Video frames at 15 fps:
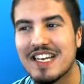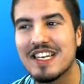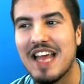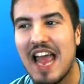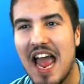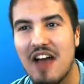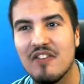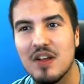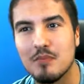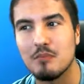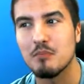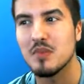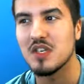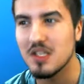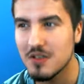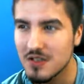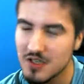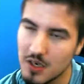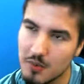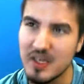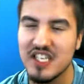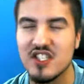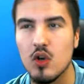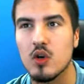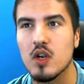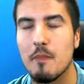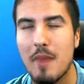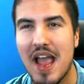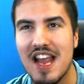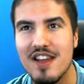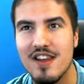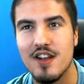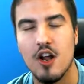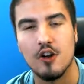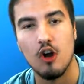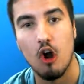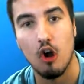not have him to be so dependent on